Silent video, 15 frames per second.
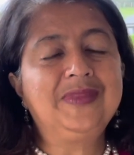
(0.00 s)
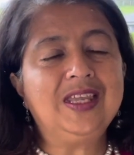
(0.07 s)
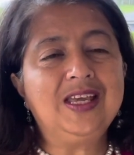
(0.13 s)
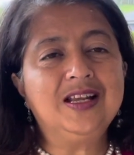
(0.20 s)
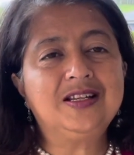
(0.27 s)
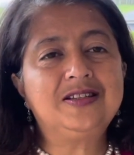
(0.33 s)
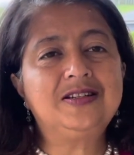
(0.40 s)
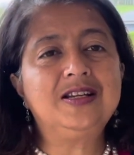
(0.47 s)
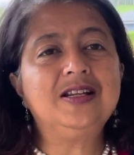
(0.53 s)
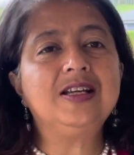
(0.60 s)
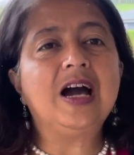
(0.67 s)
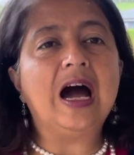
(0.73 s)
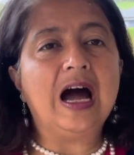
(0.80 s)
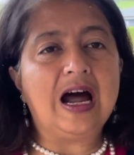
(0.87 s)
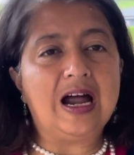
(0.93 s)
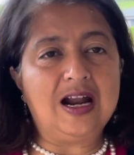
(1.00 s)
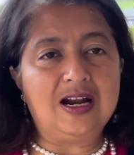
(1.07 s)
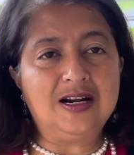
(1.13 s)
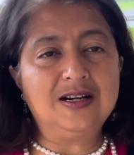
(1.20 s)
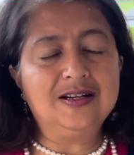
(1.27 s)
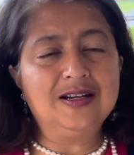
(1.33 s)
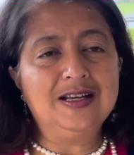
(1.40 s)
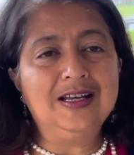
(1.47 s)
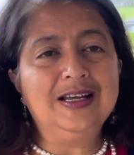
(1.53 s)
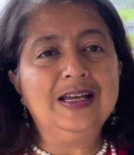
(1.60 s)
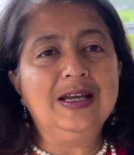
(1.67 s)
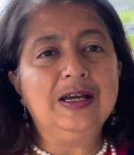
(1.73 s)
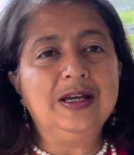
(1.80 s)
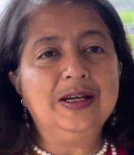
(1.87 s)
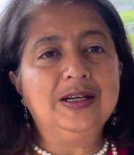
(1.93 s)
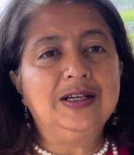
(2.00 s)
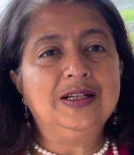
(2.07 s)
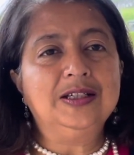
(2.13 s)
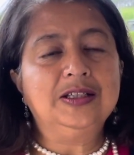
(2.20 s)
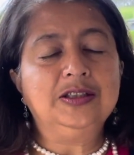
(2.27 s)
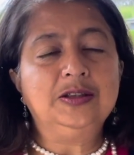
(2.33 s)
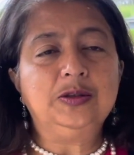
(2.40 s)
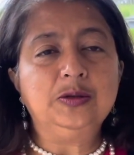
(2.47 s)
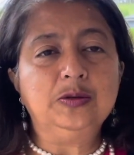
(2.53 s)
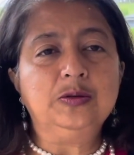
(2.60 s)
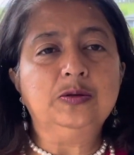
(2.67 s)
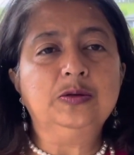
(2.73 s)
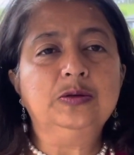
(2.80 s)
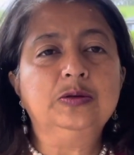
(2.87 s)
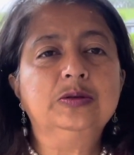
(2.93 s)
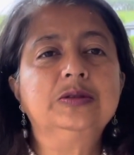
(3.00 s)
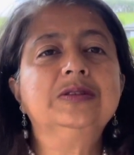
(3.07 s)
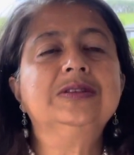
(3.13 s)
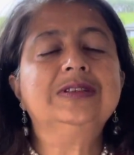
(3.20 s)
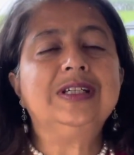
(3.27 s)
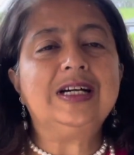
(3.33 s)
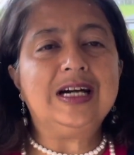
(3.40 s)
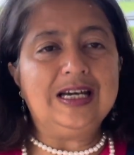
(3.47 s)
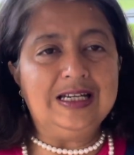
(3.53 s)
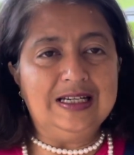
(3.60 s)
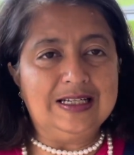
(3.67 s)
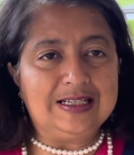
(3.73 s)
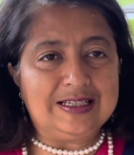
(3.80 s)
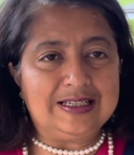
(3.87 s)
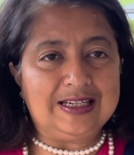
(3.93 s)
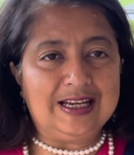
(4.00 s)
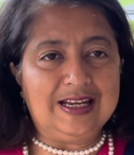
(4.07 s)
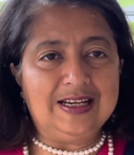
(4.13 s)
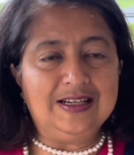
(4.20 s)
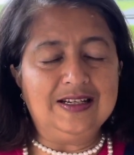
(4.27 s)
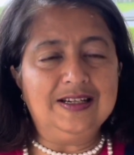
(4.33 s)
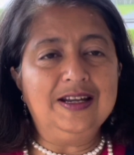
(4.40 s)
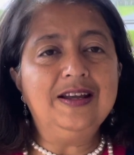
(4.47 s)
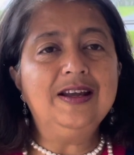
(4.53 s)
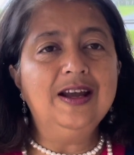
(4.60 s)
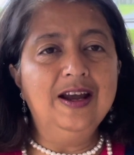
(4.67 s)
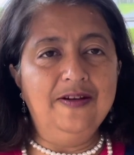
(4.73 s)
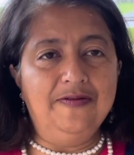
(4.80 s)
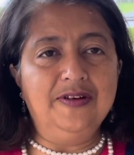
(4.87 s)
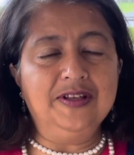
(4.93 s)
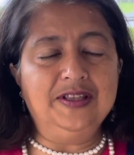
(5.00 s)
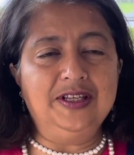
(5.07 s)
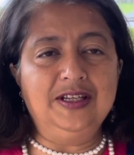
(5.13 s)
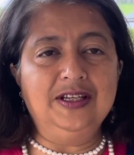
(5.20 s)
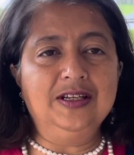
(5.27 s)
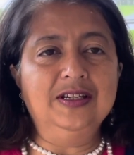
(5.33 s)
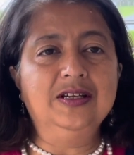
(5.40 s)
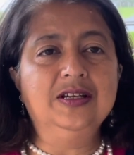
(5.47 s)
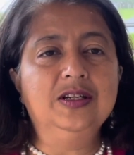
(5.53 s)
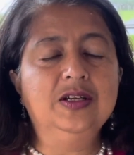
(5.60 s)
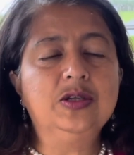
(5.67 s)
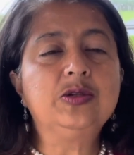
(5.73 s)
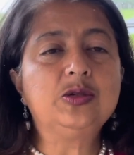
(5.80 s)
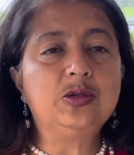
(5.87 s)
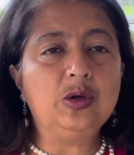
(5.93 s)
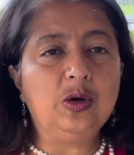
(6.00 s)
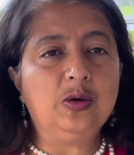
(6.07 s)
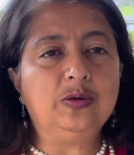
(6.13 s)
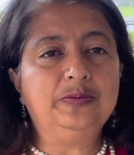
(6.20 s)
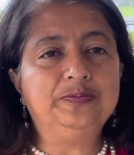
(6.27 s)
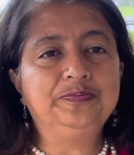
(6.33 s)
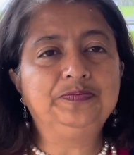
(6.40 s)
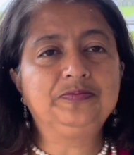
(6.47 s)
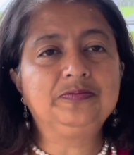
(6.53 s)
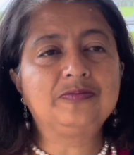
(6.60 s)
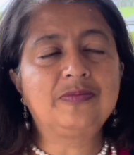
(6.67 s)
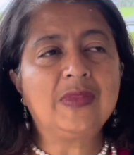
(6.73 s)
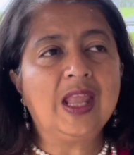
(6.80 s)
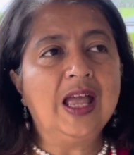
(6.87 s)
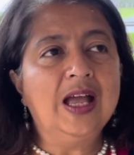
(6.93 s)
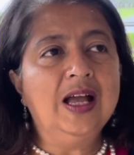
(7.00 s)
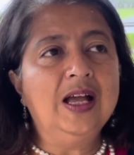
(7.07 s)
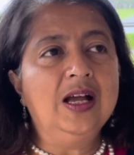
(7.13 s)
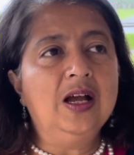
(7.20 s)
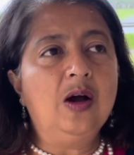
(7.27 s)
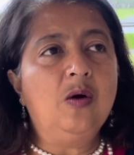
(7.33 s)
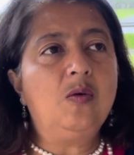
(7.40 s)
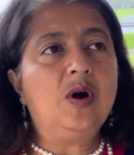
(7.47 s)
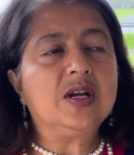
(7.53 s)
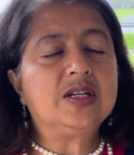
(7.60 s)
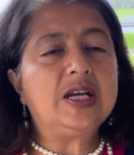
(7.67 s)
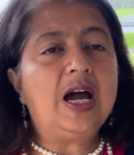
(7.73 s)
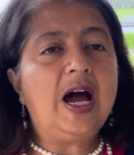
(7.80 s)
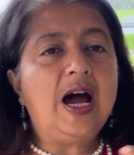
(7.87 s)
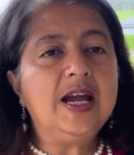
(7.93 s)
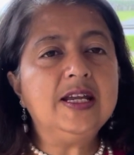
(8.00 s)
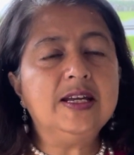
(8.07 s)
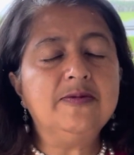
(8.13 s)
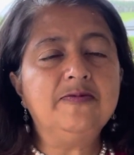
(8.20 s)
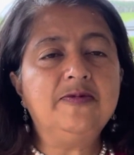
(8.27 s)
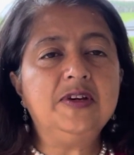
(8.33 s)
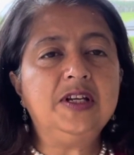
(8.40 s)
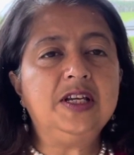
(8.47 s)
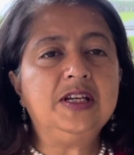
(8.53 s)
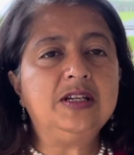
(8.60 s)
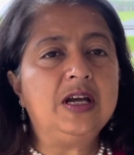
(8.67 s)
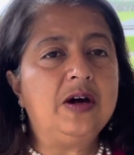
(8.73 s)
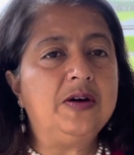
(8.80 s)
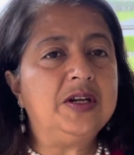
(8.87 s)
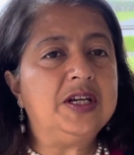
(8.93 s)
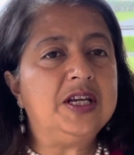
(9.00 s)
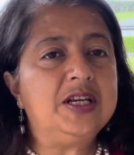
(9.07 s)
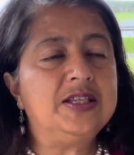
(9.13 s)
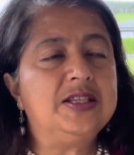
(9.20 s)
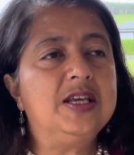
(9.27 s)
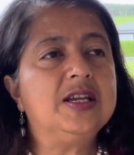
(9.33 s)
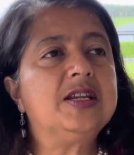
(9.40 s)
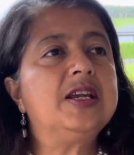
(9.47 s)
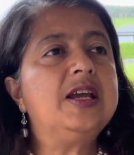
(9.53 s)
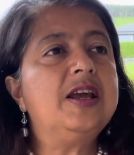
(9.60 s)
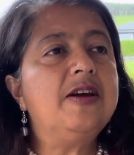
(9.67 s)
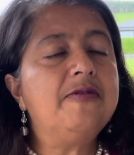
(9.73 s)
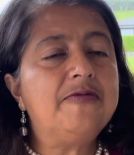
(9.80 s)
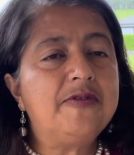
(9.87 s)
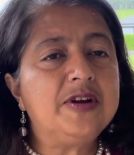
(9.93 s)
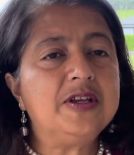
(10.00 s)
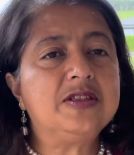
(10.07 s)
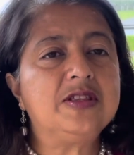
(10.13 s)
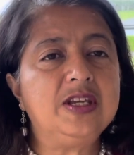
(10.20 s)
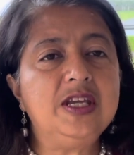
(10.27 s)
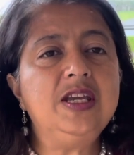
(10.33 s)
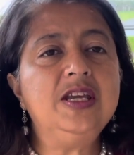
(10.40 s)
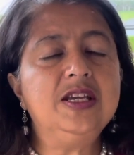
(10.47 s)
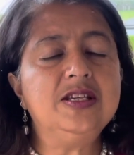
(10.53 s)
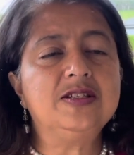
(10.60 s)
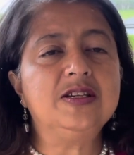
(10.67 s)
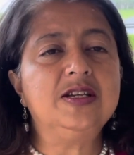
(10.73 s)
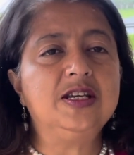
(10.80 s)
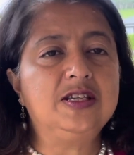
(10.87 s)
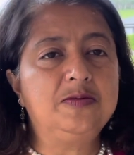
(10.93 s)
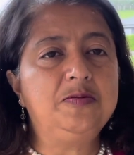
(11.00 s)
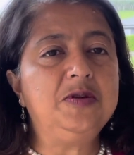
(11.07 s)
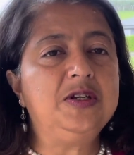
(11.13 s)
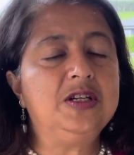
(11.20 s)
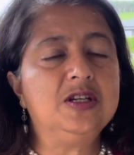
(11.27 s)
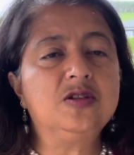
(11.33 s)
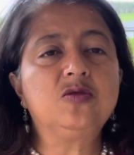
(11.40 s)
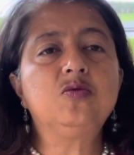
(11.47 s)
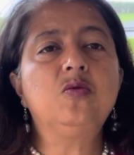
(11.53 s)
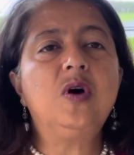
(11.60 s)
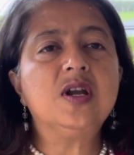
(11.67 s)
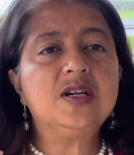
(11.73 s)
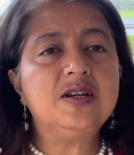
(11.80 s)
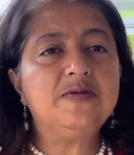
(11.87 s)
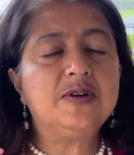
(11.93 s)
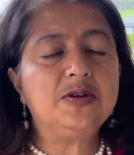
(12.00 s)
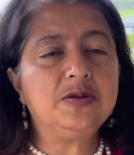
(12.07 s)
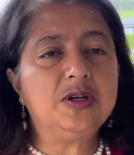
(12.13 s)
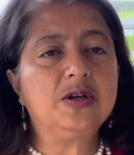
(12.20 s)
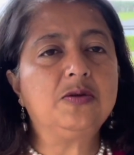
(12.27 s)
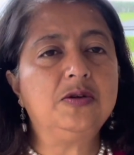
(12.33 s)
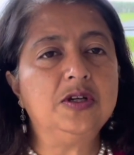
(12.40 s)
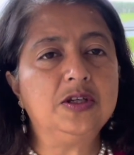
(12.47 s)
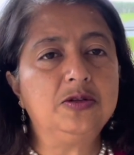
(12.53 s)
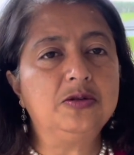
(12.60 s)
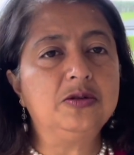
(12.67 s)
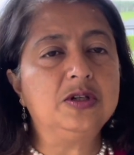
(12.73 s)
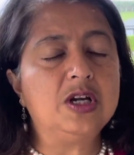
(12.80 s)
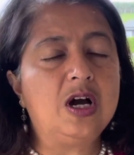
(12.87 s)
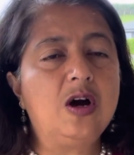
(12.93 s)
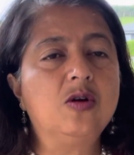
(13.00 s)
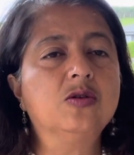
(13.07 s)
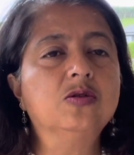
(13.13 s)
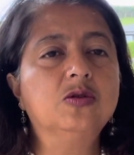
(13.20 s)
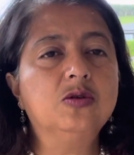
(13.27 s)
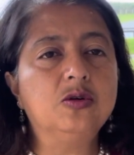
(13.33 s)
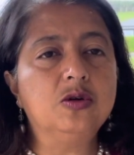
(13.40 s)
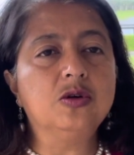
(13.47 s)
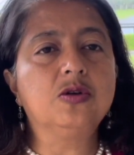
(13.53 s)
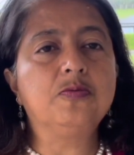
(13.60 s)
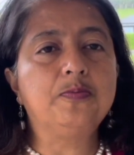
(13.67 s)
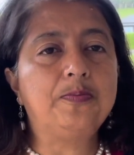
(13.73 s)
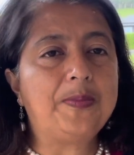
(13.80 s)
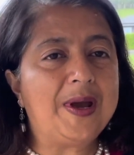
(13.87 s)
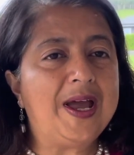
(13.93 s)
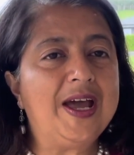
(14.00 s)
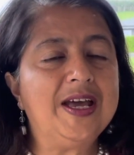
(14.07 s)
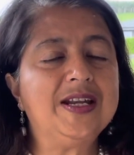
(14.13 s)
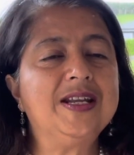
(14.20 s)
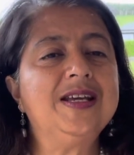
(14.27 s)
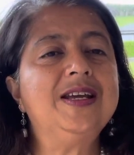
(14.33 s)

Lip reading: it's really hard to understand everything. So what I am feeling nowadays, that everything is an experience. Whatever we are going through now, good, bad,